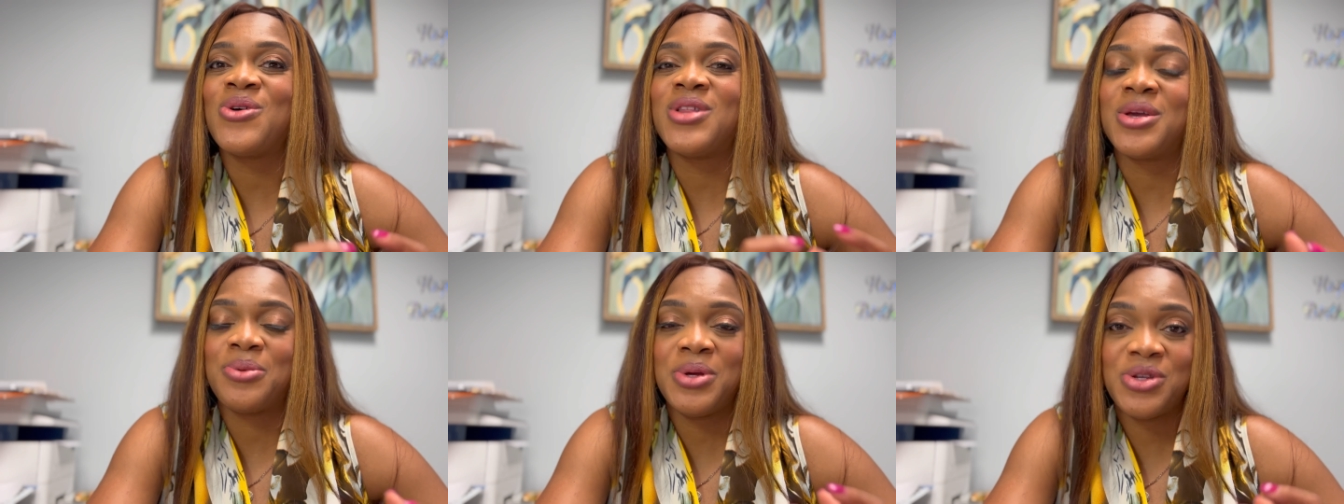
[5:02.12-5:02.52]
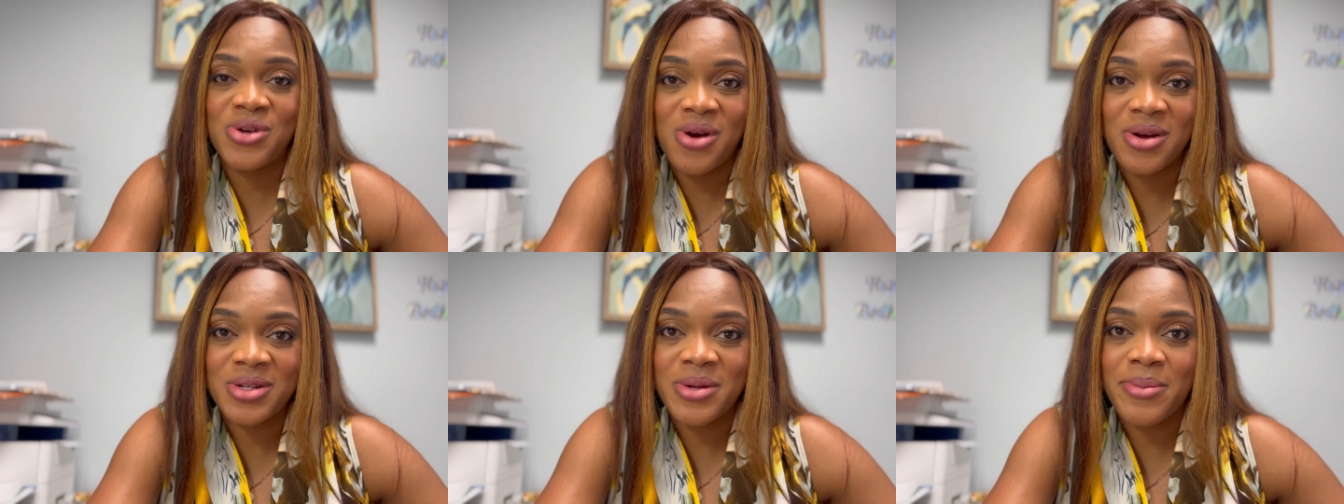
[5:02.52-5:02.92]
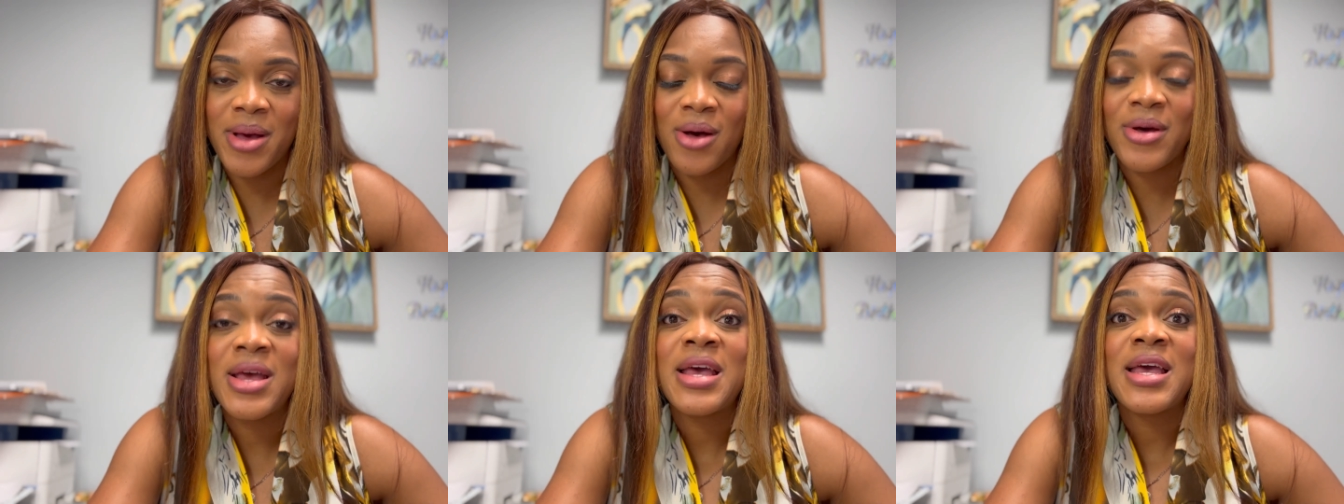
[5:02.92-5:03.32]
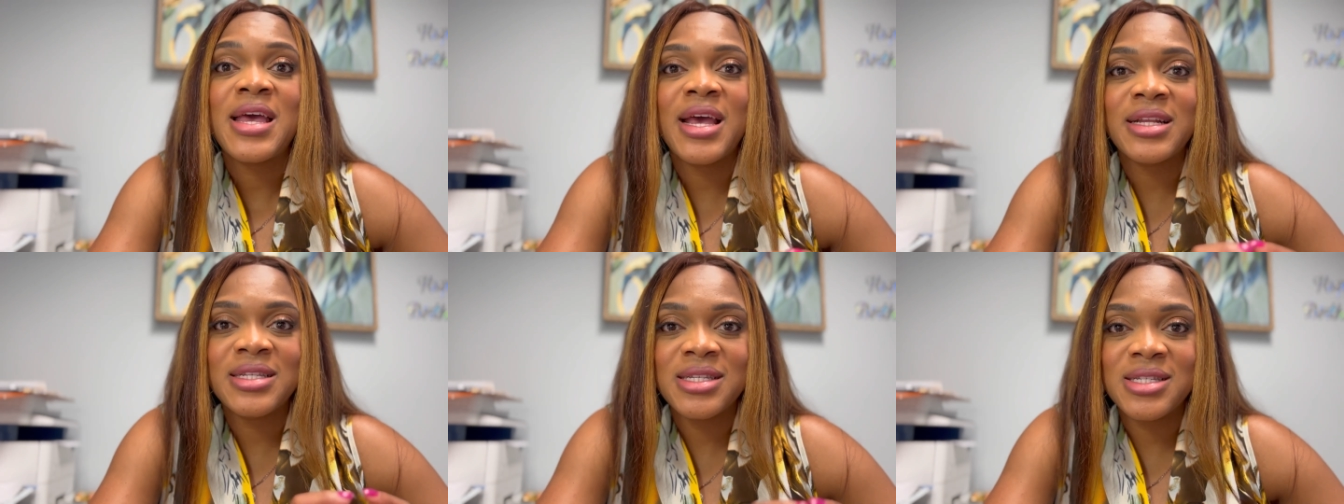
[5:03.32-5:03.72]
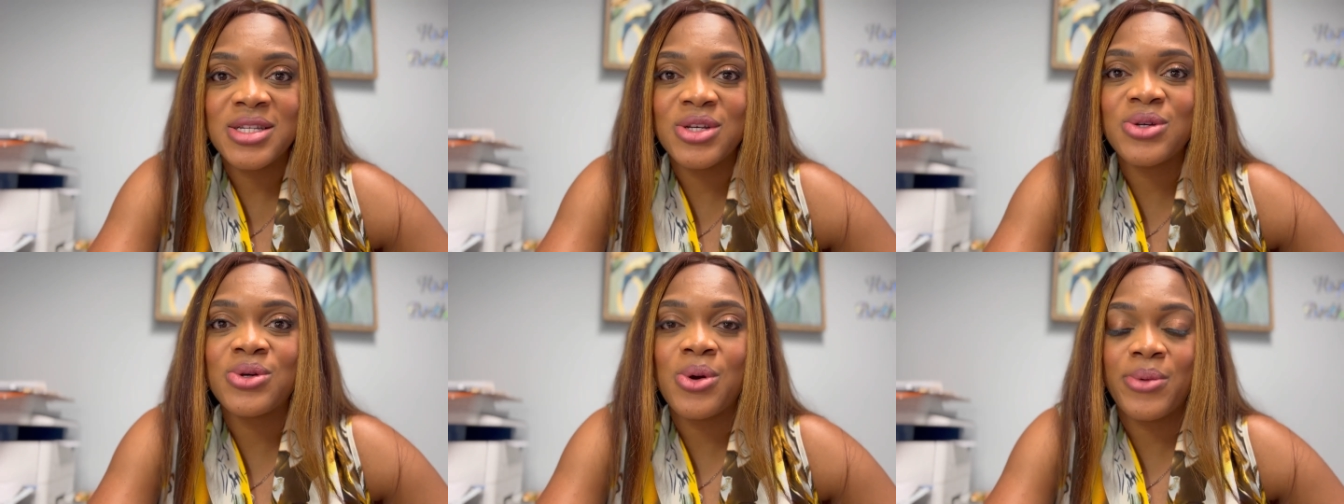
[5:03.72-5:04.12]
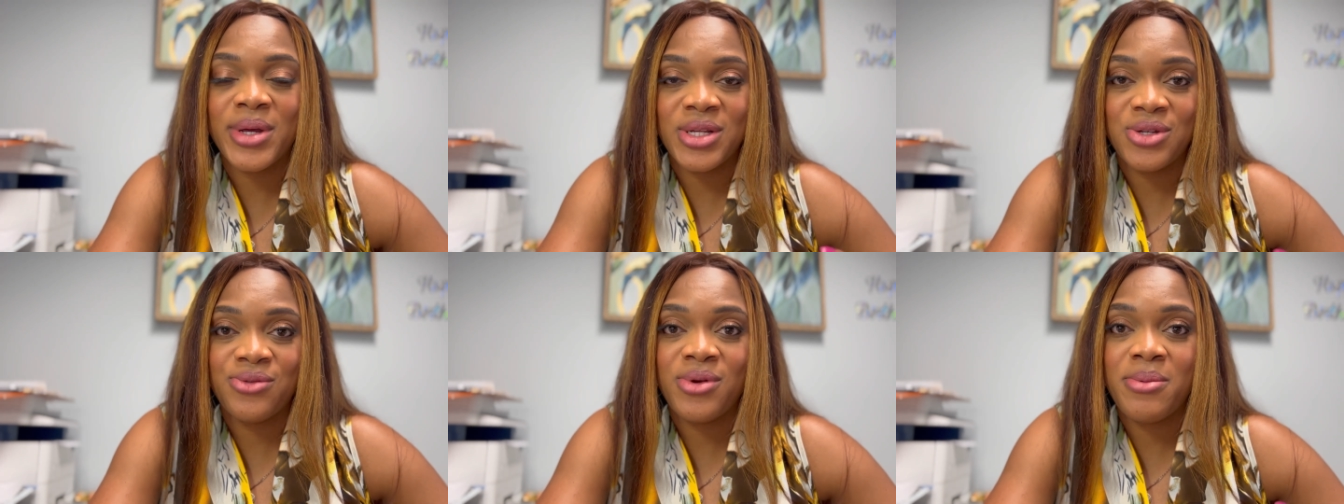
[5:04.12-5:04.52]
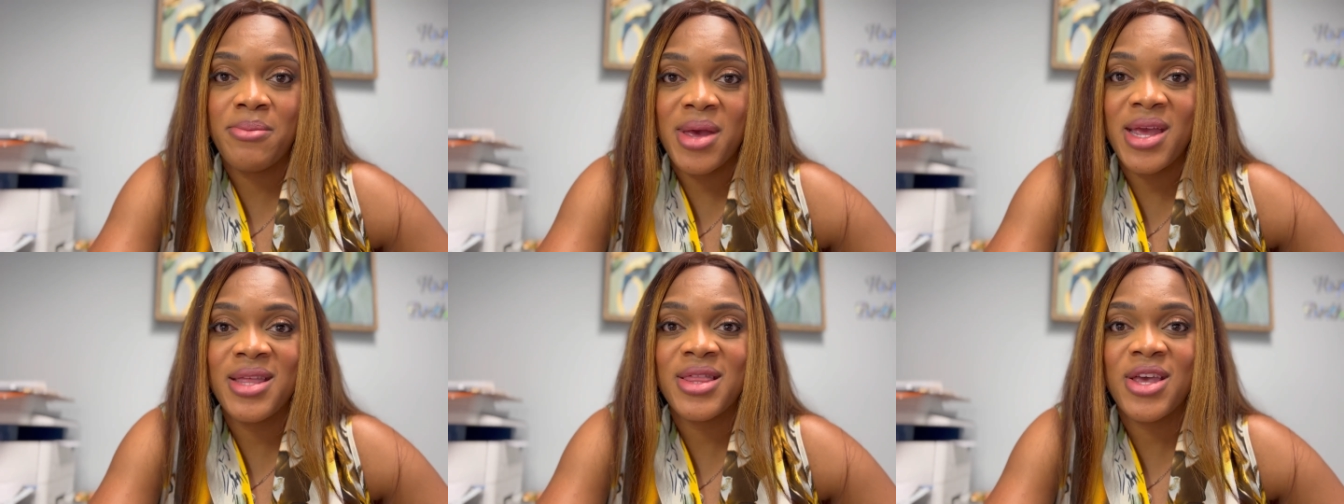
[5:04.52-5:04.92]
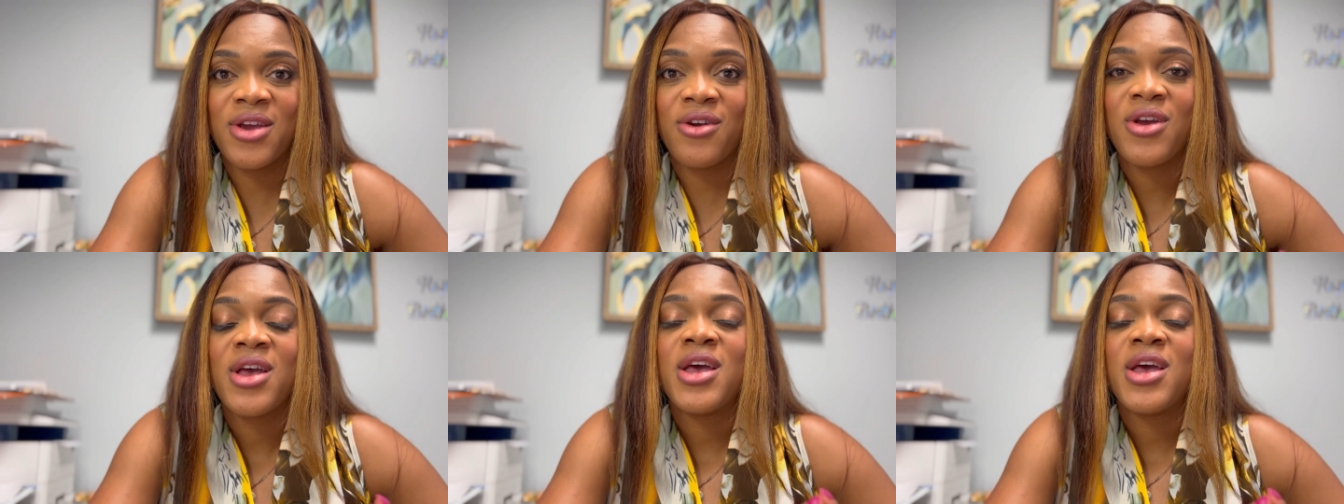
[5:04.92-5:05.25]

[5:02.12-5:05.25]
like we talked about, it's still going to remain there.